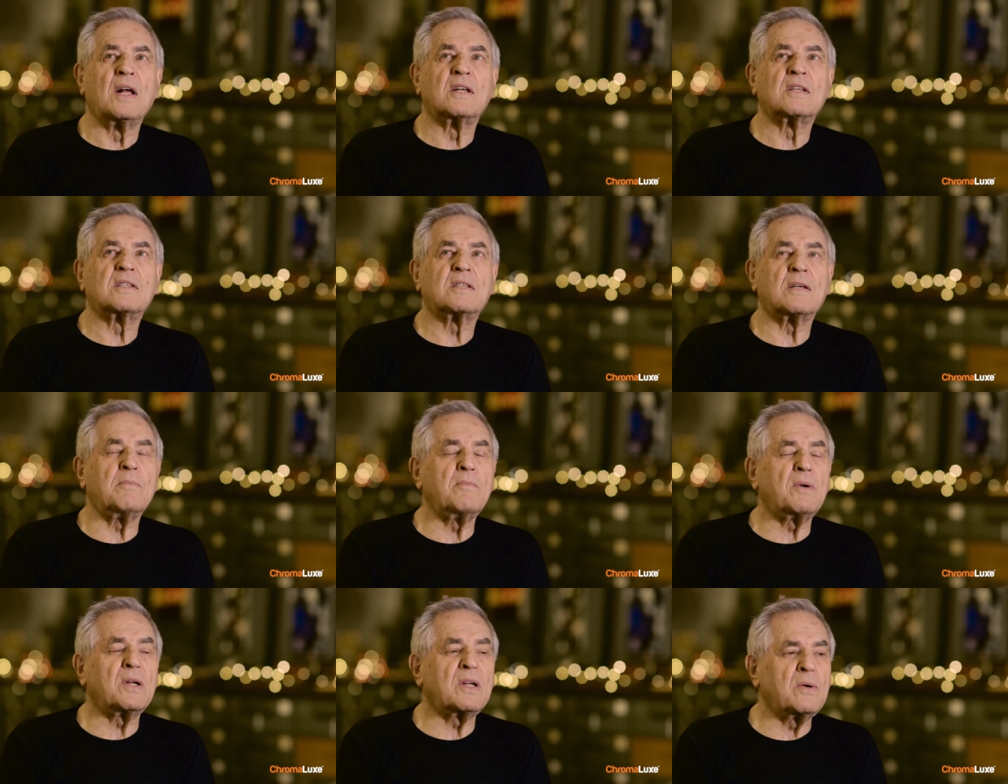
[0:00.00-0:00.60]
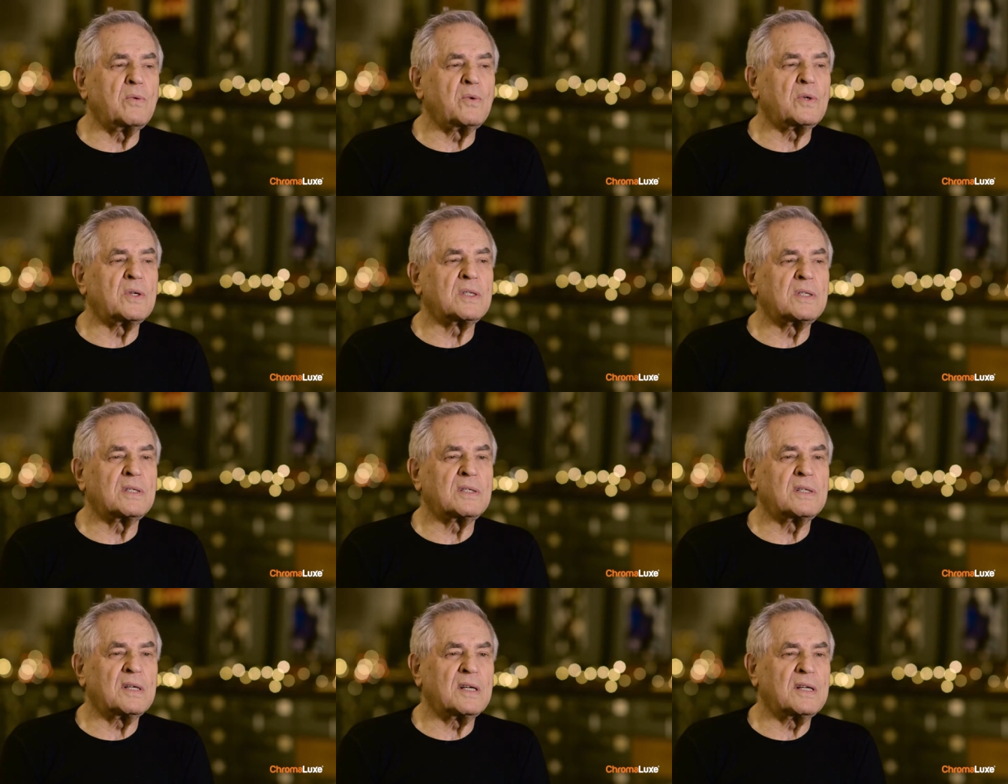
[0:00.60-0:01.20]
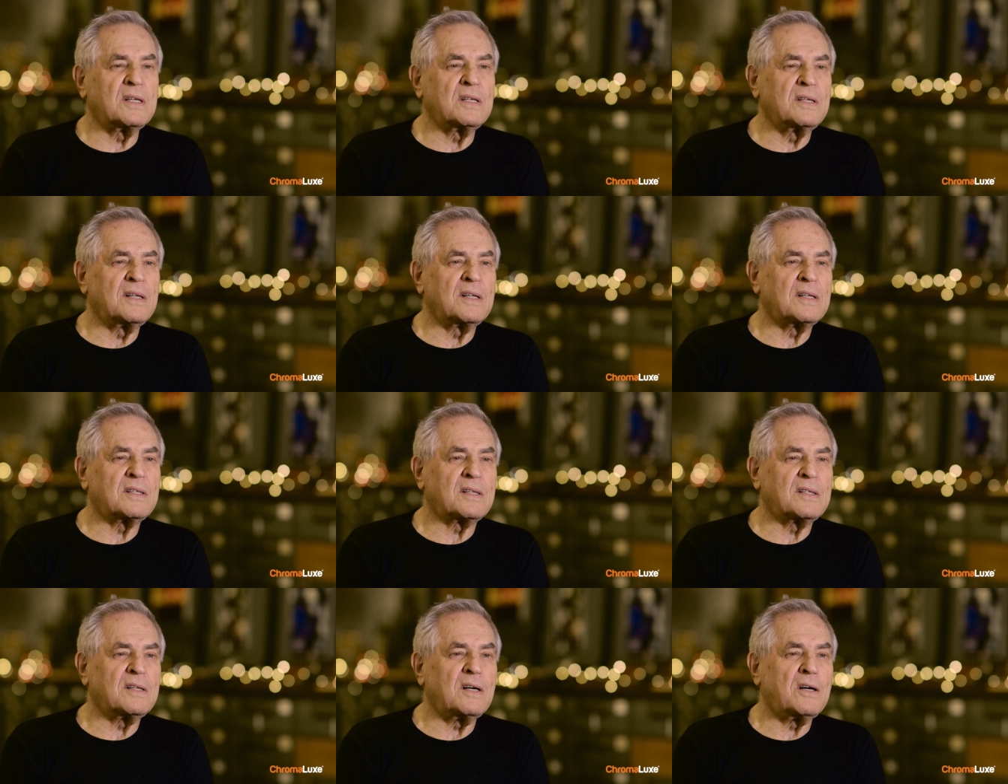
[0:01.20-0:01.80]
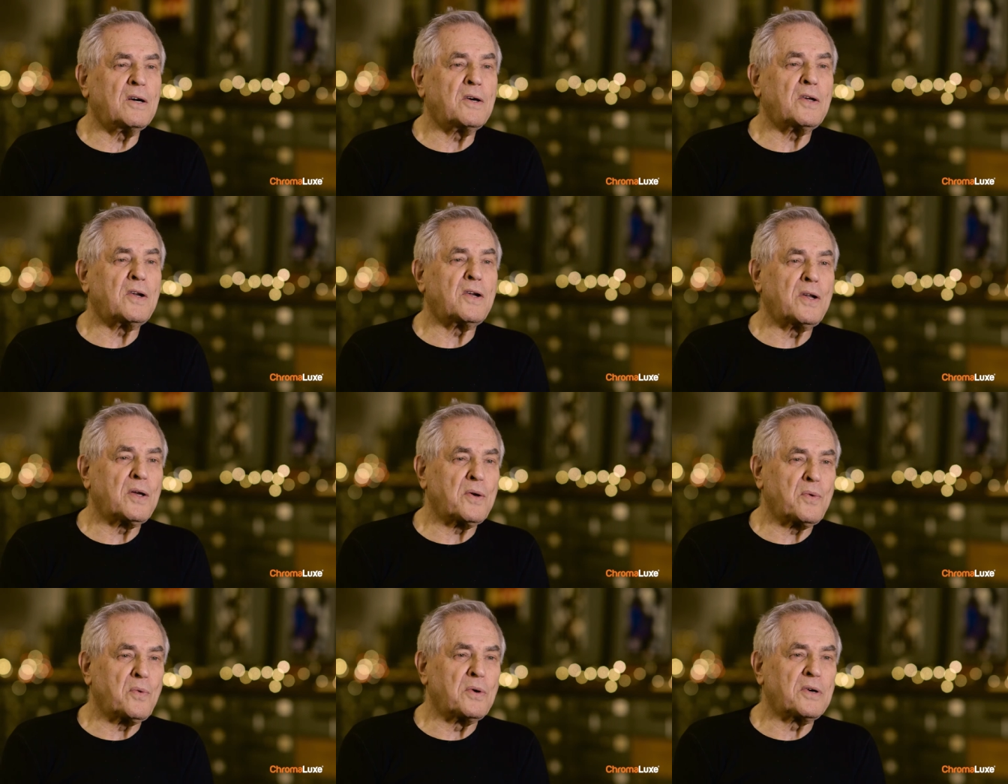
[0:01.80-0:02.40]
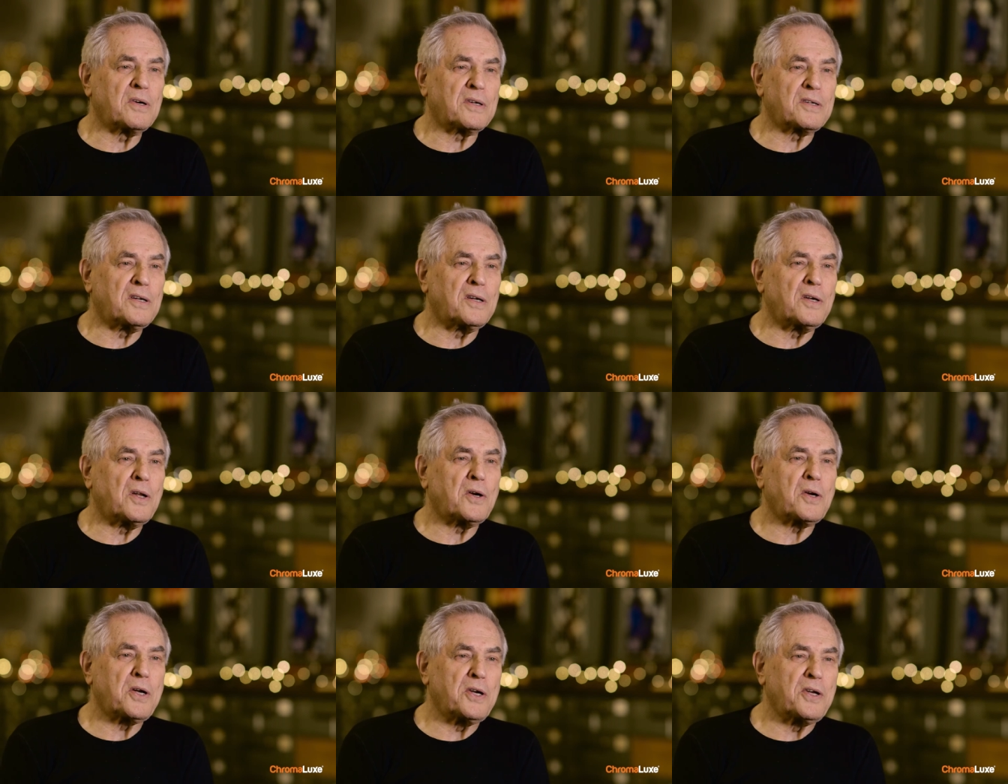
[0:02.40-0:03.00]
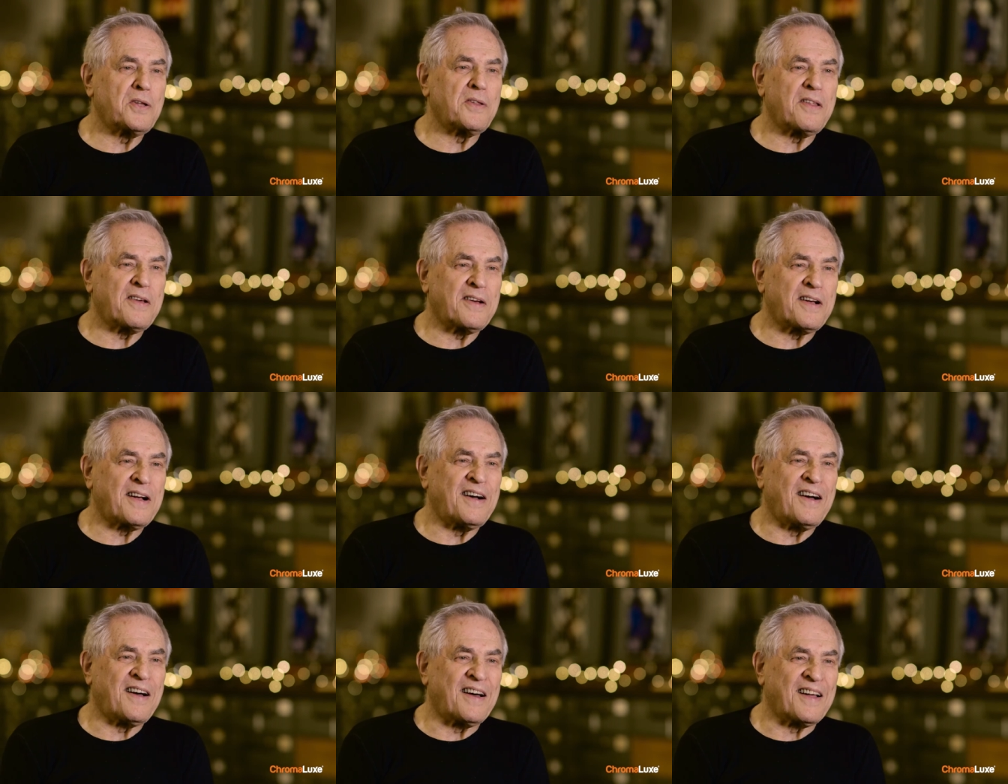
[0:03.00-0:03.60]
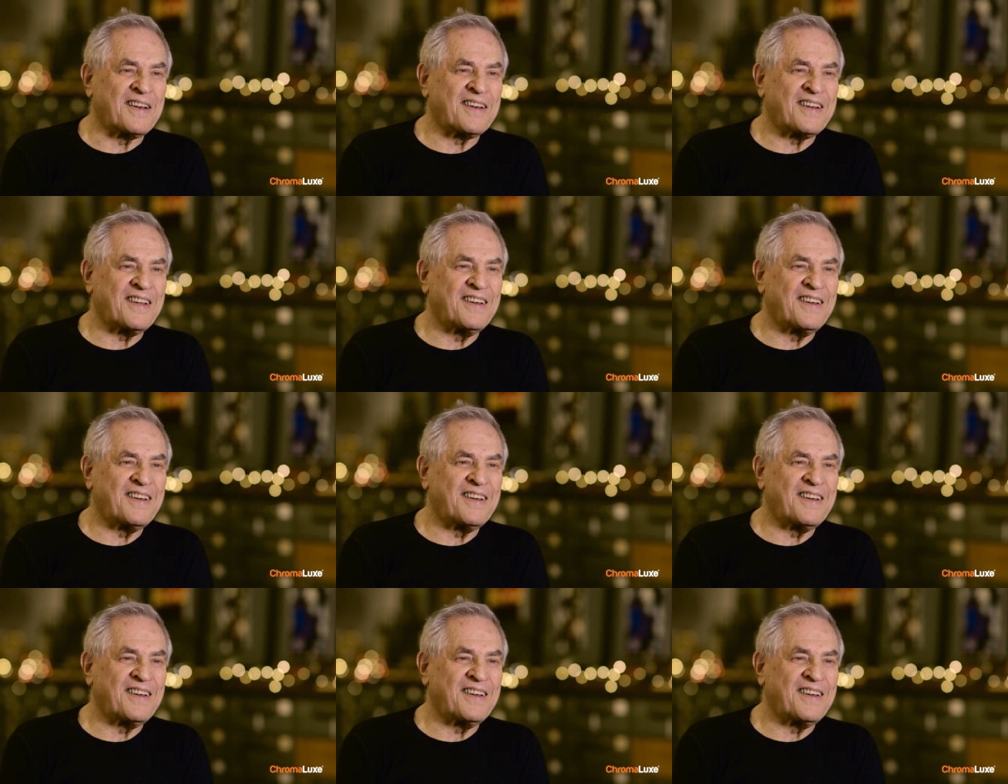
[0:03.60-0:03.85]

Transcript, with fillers: Somebody once said that the harder they work, the luckier they got.